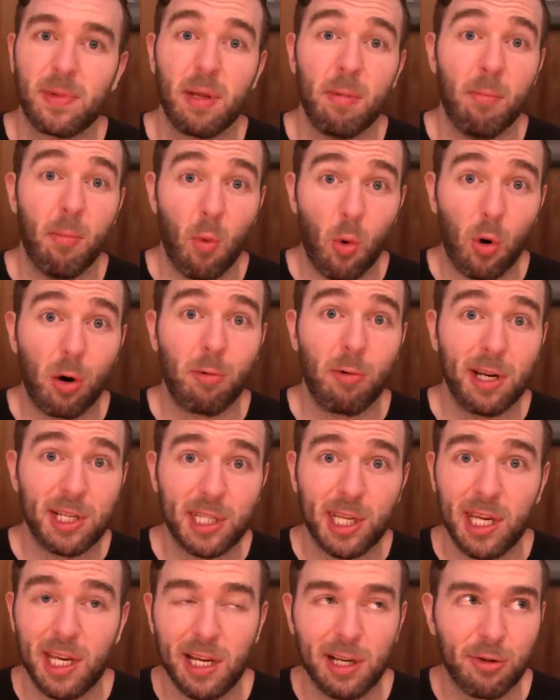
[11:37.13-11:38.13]
more
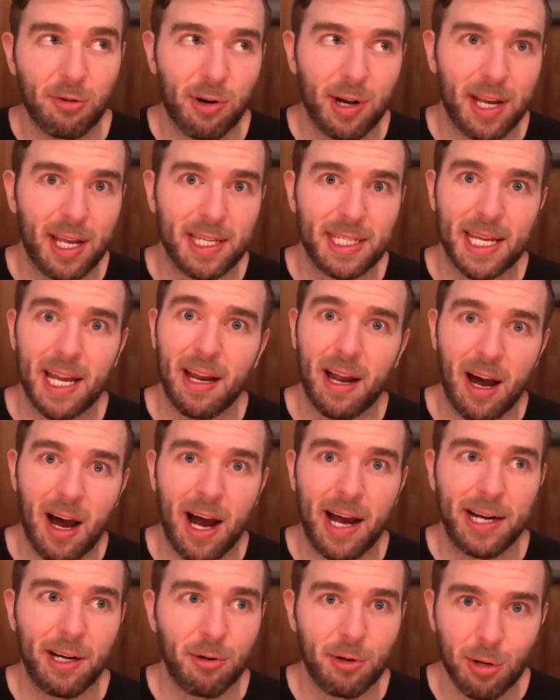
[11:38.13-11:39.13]
risky ingredients at higher